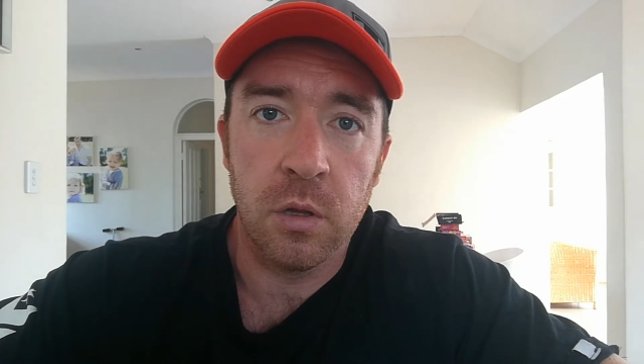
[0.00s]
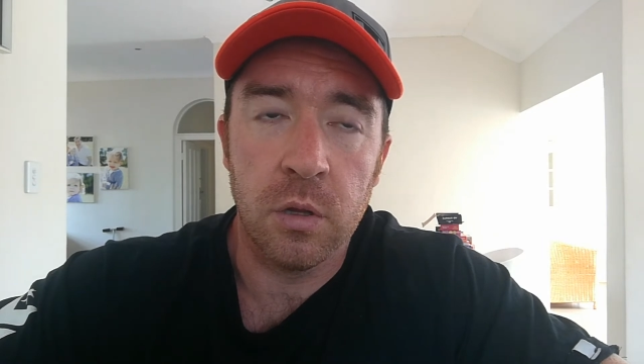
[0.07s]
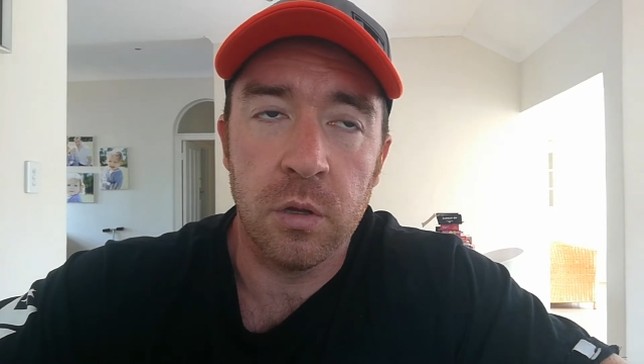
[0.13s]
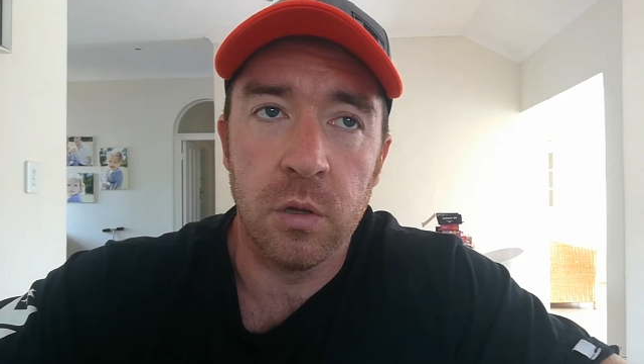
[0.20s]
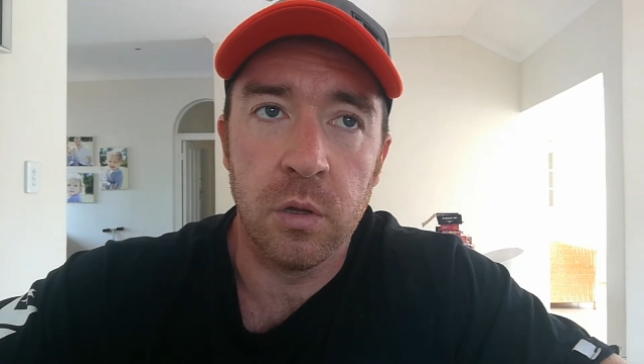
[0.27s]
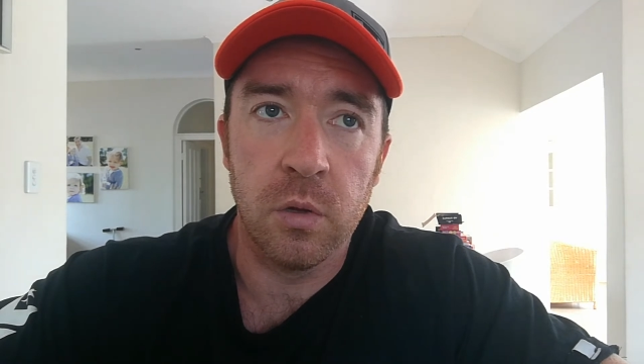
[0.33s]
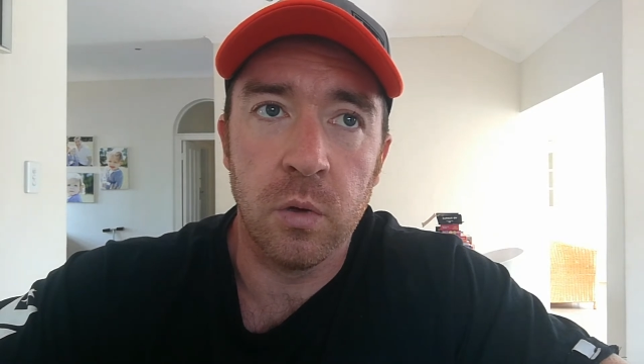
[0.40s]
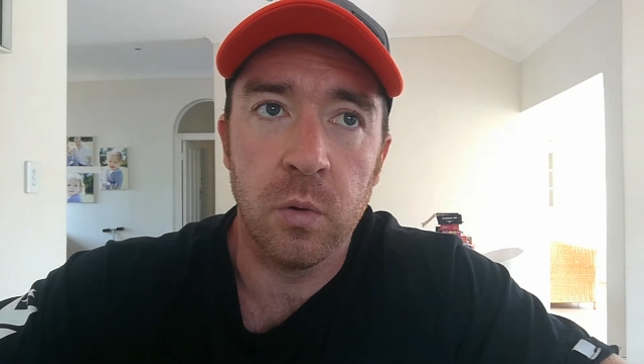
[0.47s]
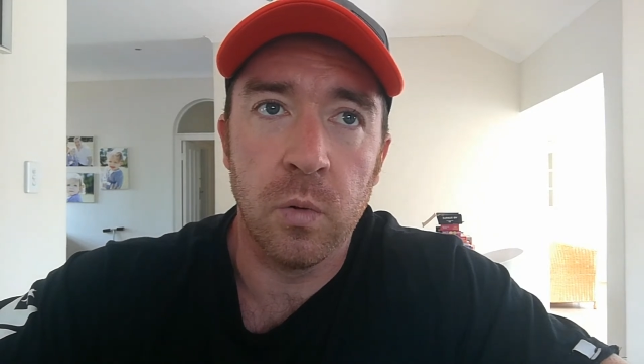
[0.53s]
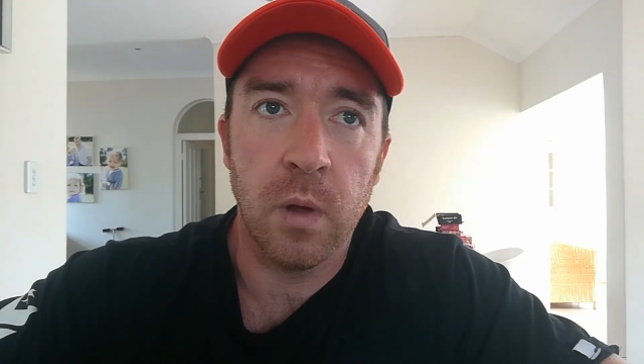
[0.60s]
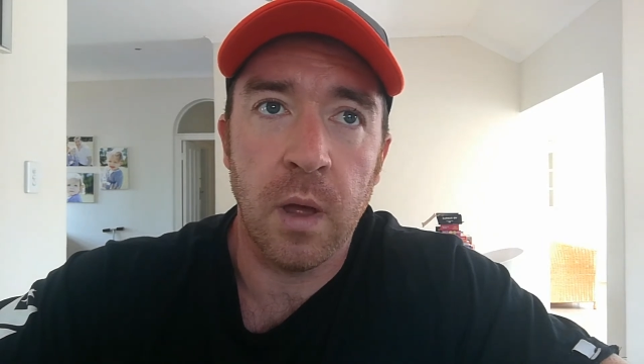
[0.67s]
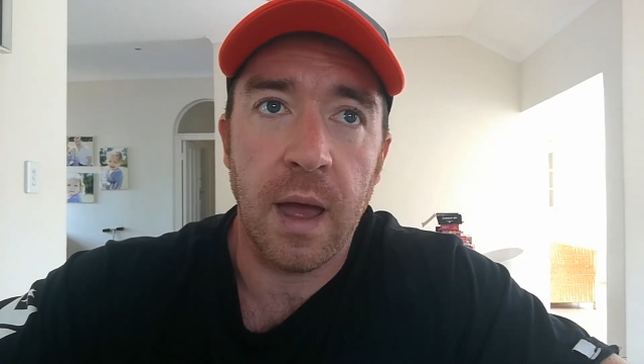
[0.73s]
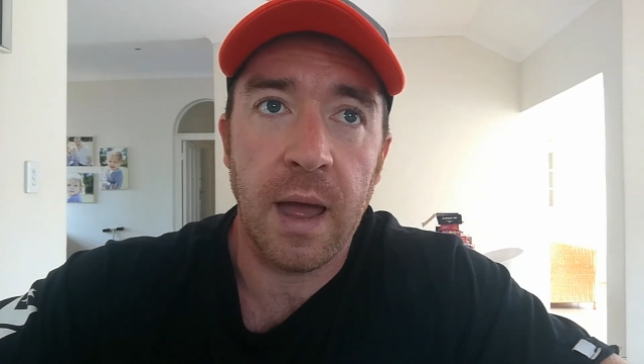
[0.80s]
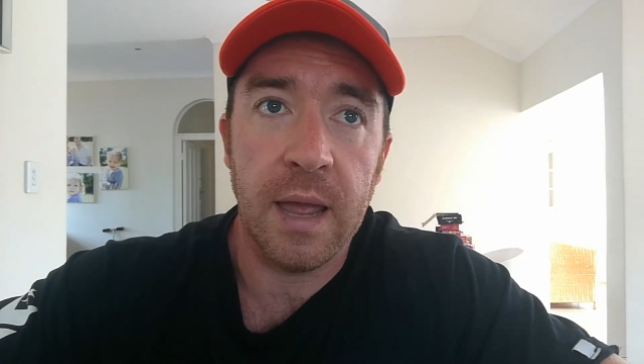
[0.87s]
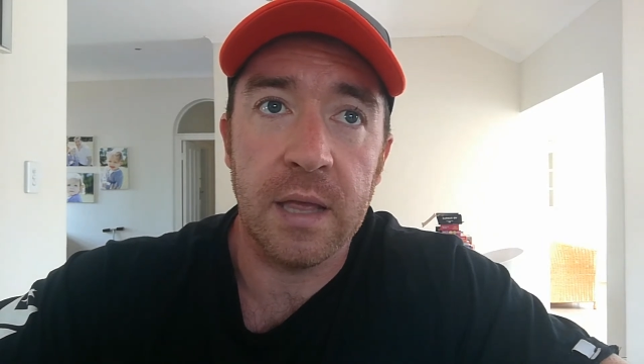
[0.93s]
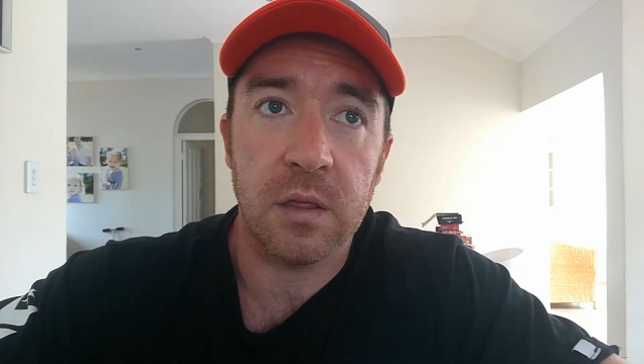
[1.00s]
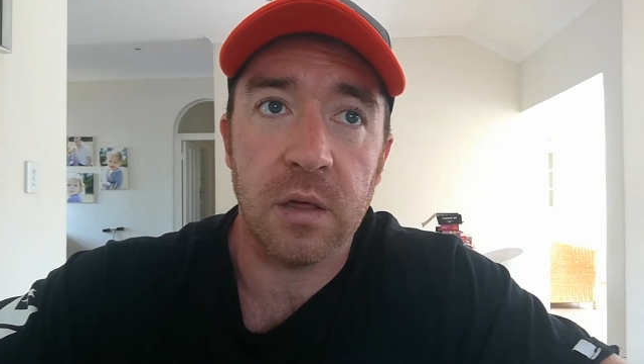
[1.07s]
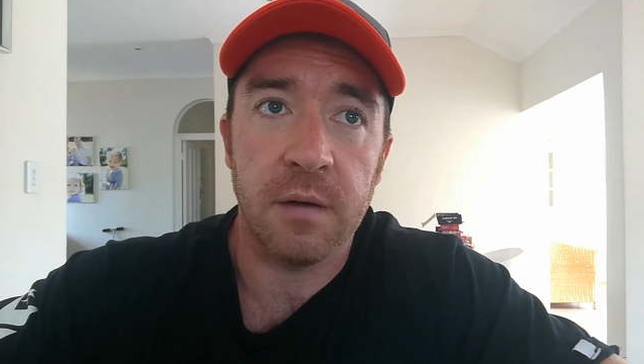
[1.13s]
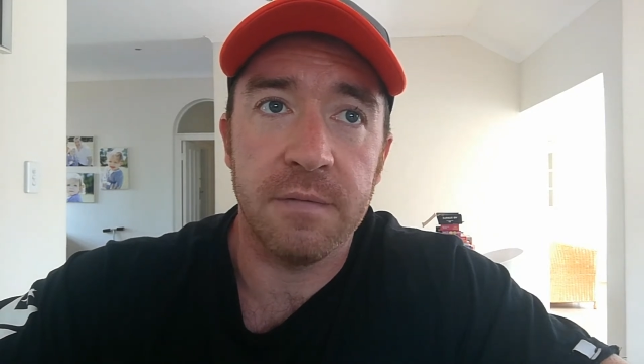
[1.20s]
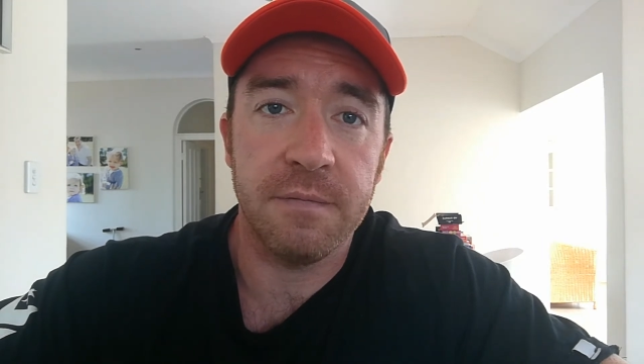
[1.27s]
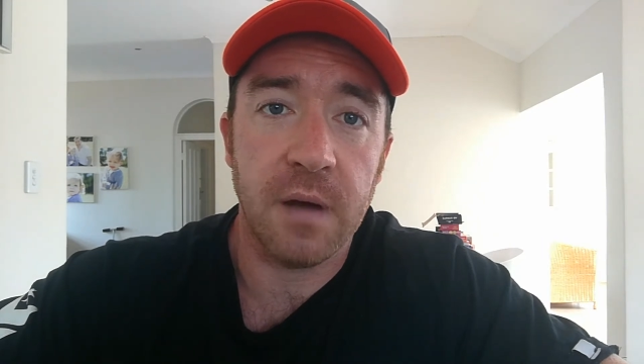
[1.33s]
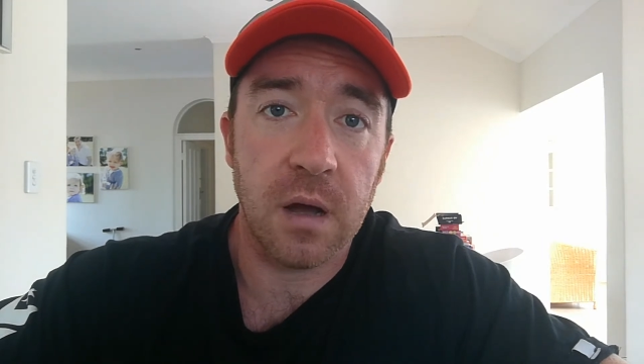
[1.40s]
you ate a
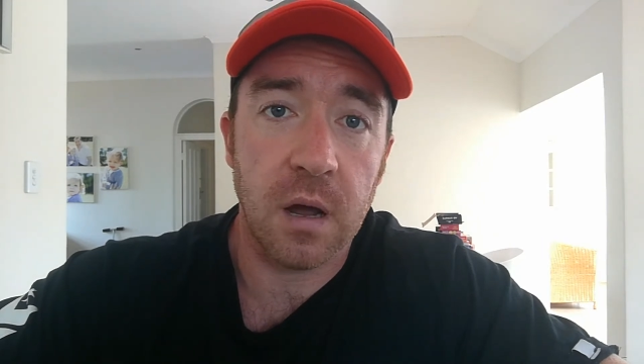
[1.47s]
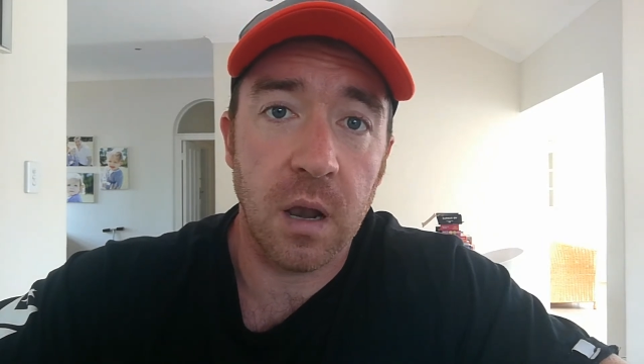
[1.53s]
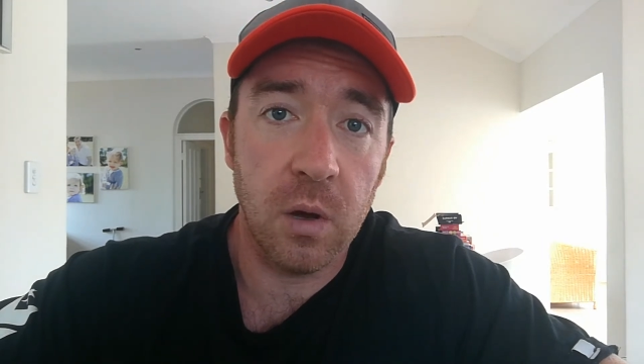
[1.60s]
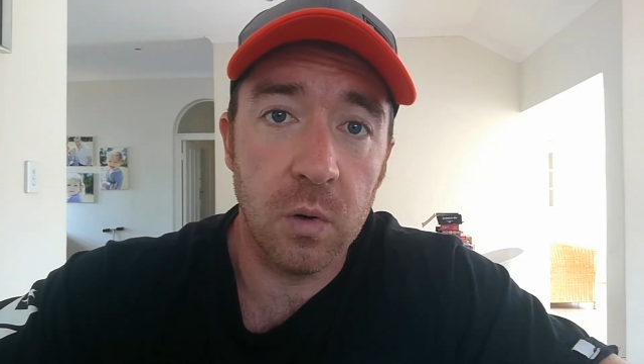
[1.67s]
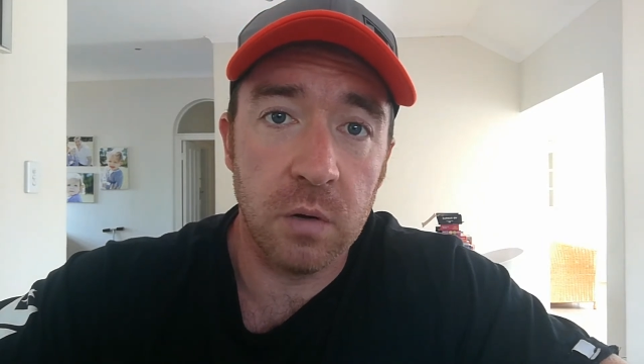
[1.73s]
fuckload